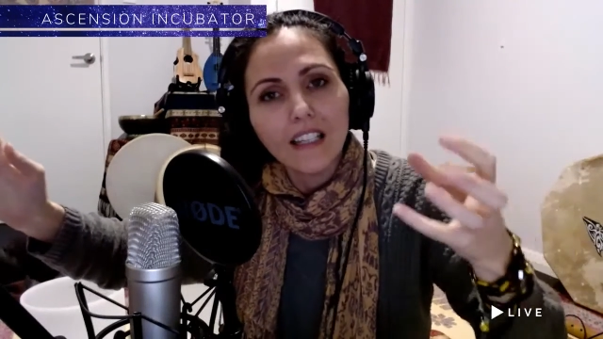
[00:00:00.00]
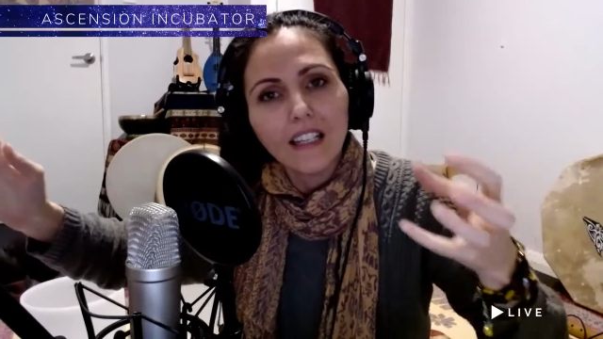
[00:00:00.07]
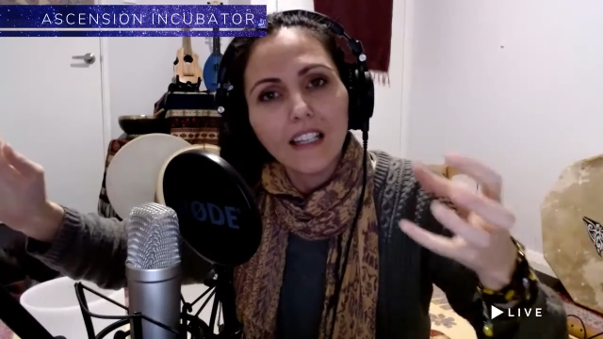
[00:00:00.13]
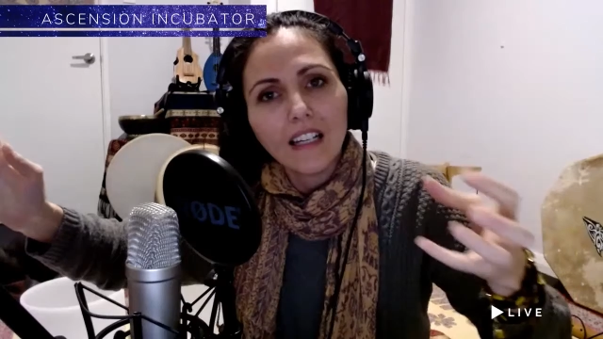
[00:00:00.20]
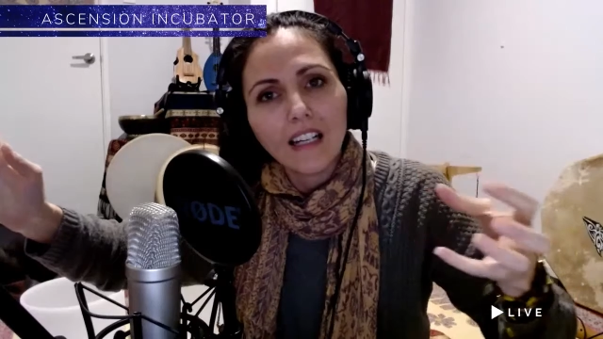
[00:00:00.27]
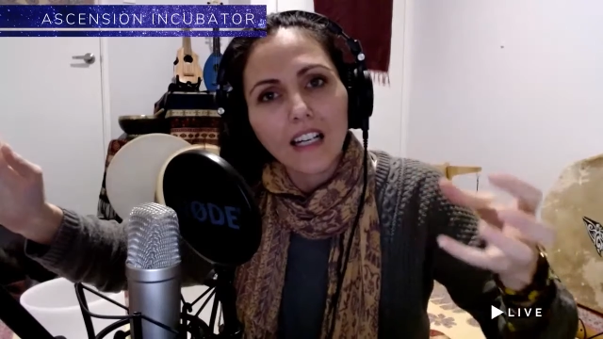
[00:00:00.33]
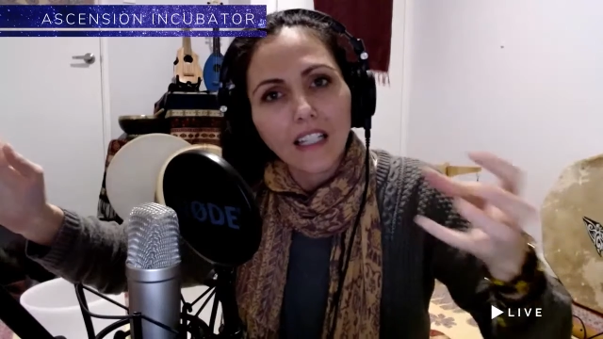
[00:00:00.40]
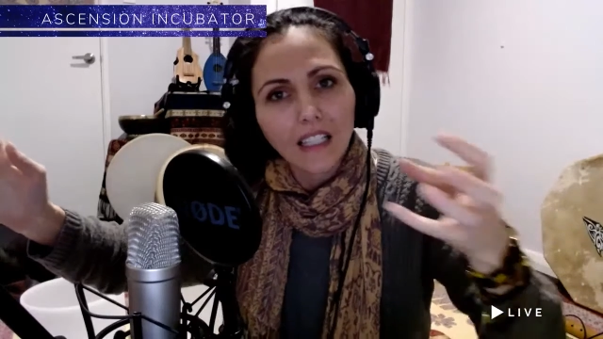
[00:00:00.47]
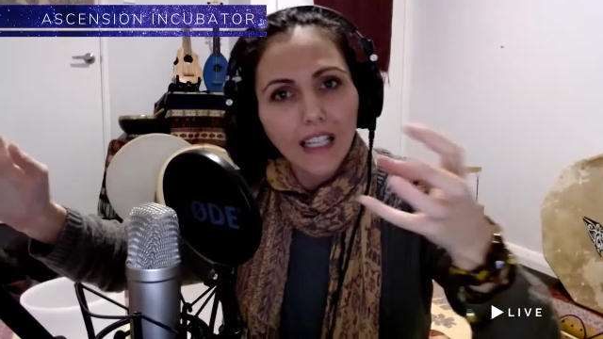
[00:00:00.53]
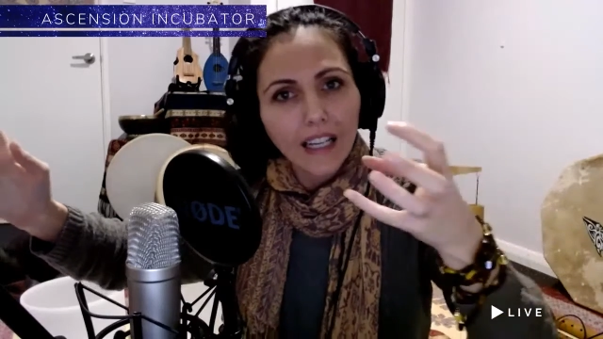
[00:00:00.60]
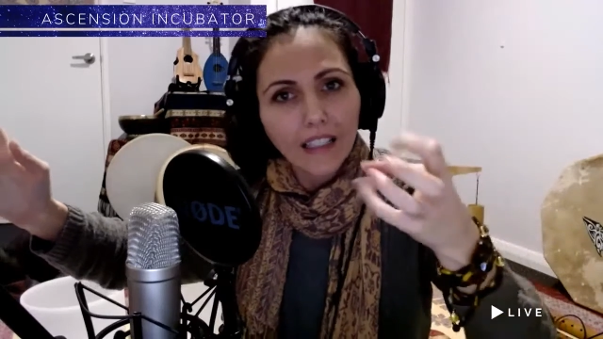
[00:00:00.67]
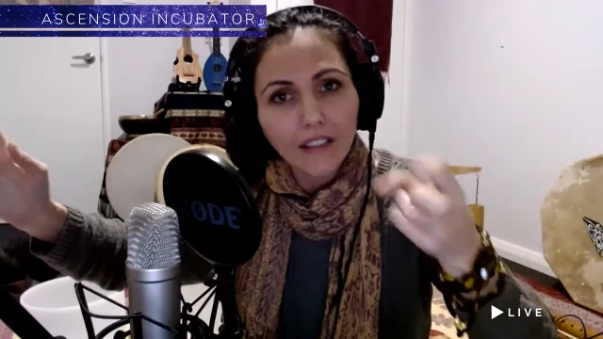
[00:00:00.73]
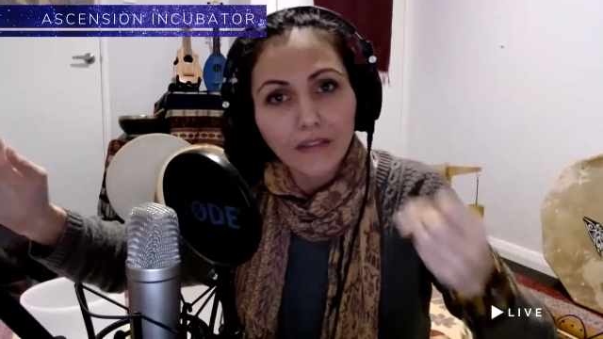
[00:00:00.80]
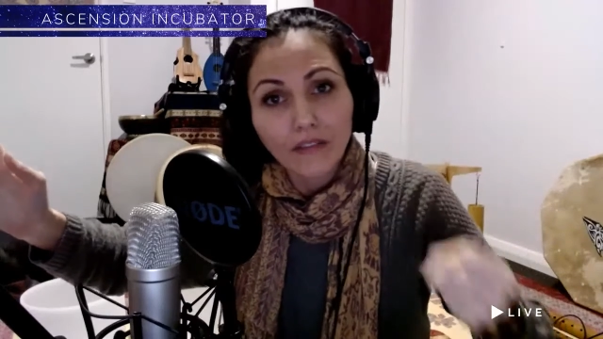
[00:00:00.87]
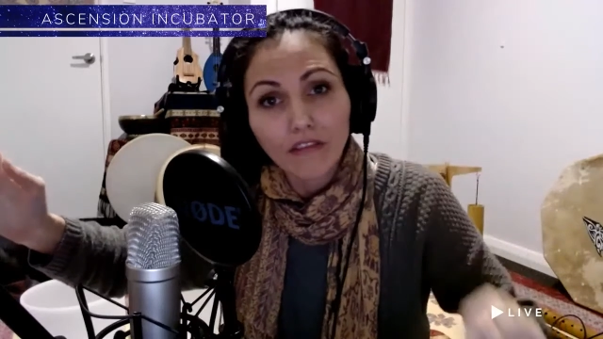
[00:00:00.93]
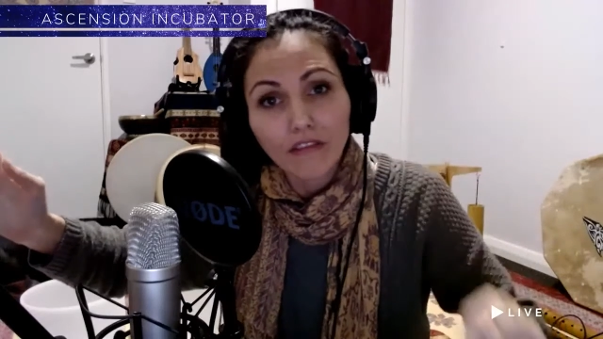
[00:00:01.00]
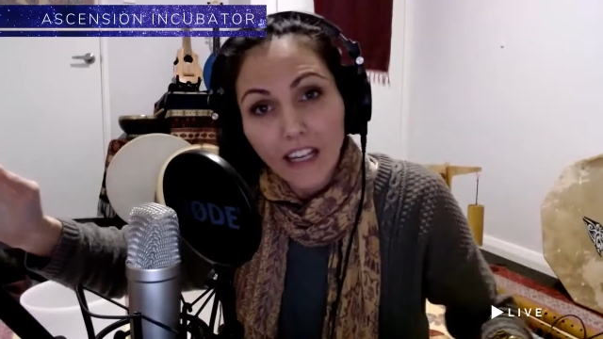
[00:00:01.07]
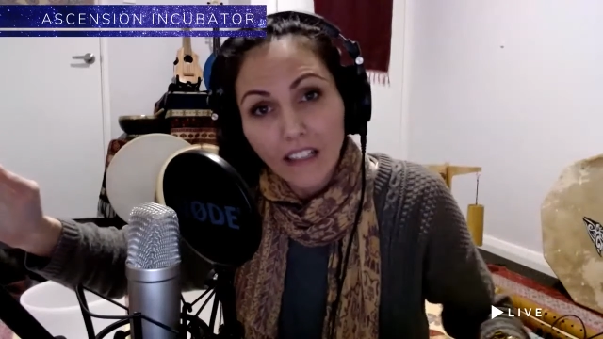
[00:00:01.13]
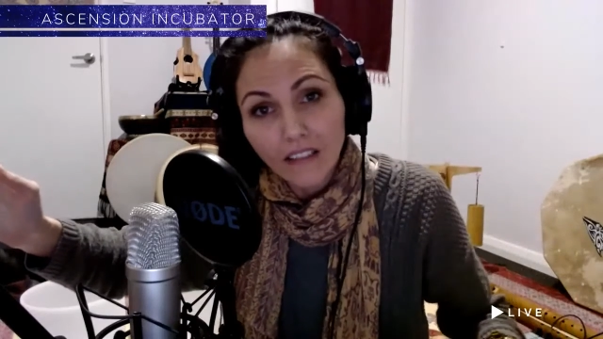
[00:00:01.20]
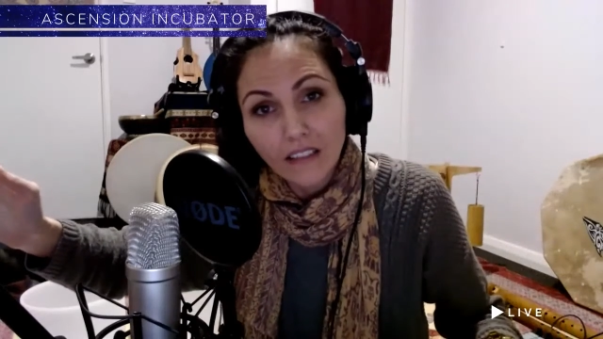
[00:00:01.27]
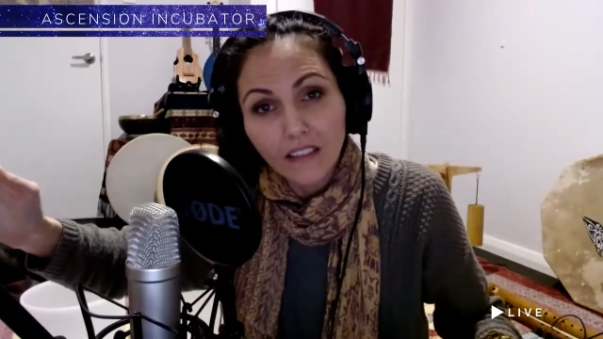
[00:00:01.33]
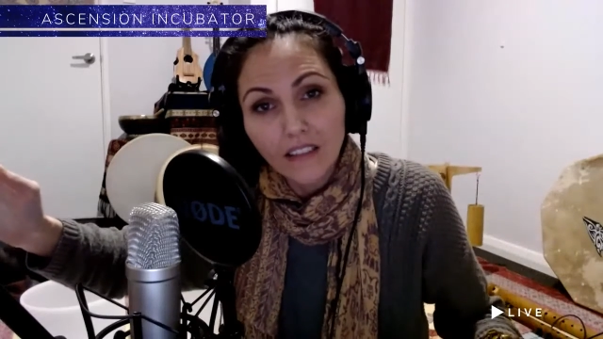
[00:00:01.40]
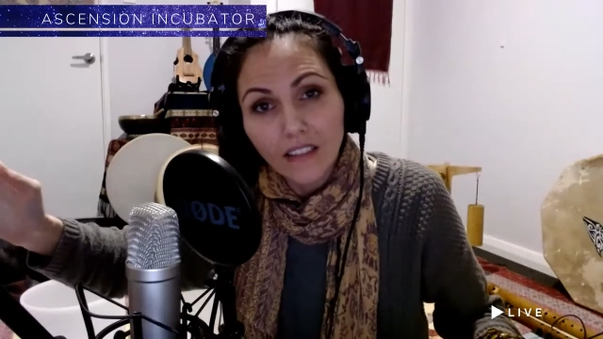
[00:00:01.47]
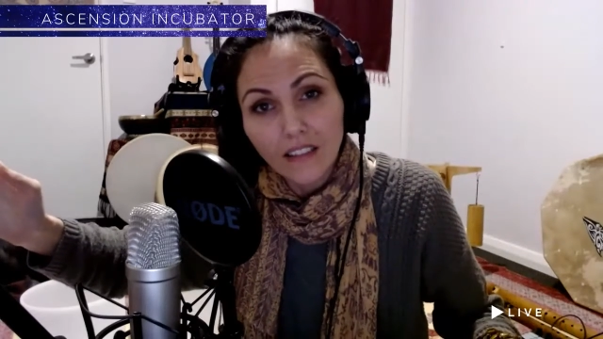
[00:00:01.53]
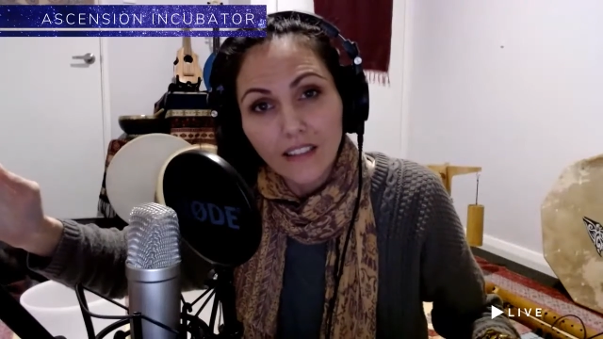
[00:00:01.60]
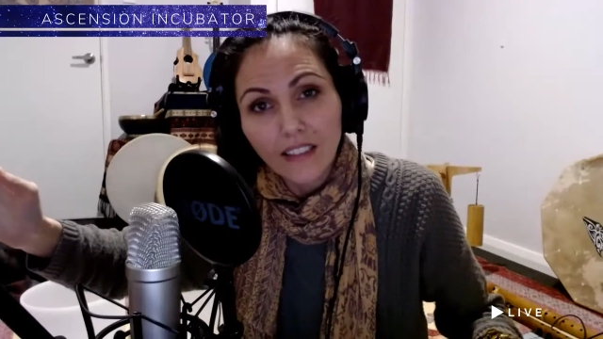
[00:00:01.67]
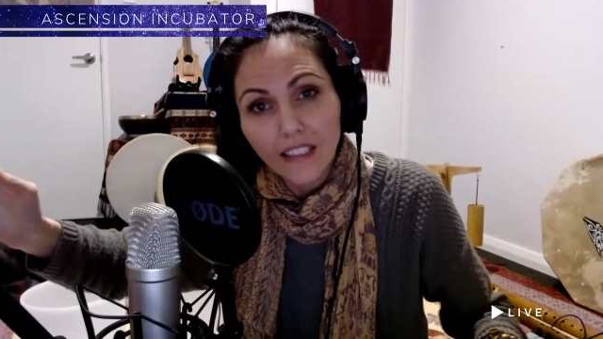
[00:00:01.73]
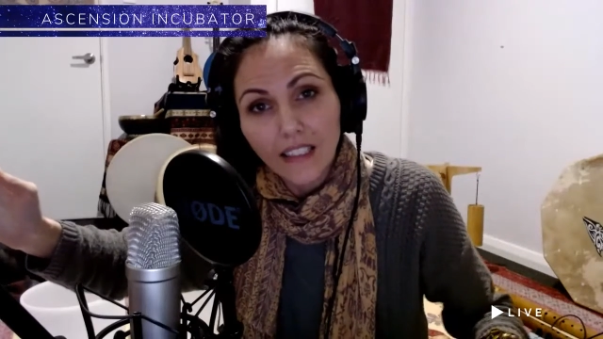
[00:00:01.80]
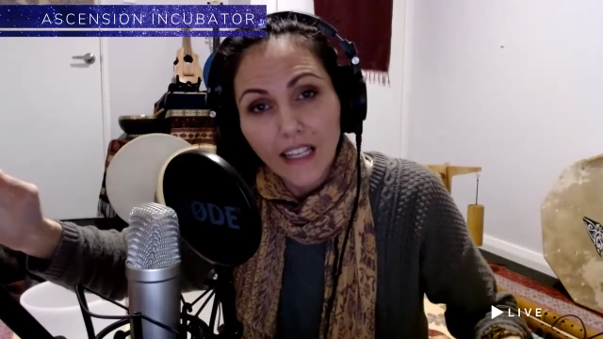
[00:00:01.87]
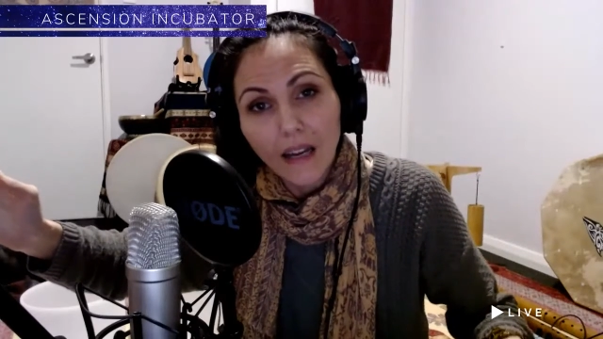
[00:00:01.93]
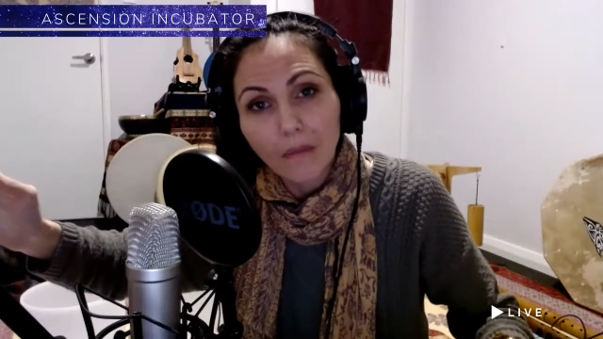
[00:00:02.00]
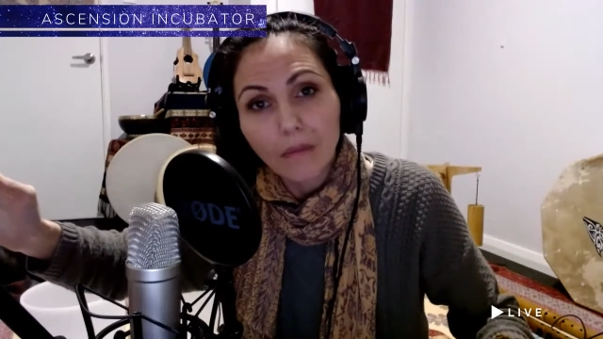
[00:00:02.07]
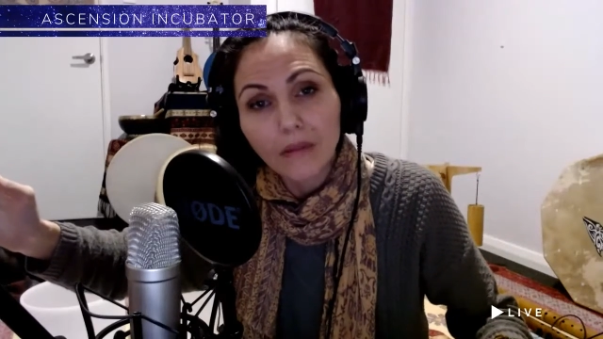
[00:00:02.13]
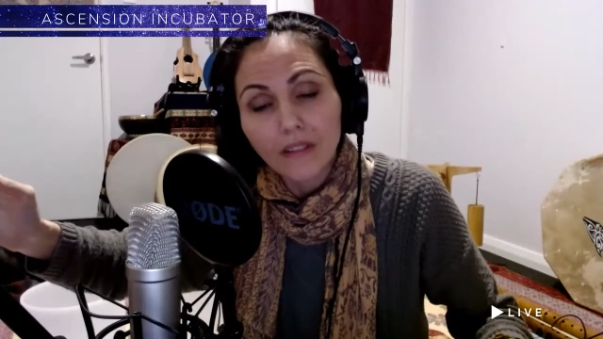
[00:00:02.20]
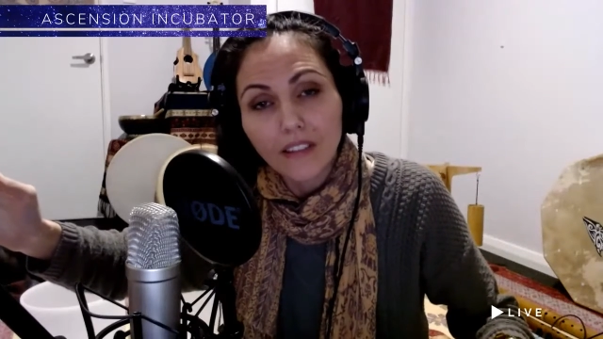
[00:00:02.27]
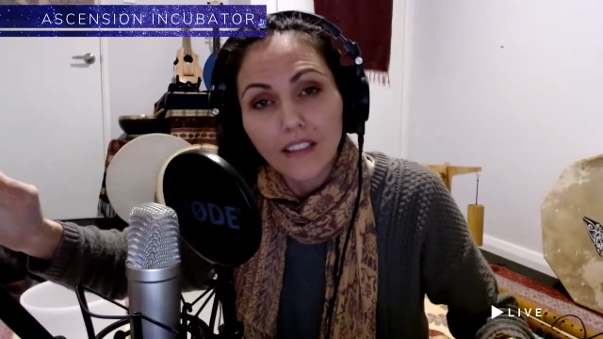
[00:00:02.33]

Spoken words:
a lack of groundedness that happens,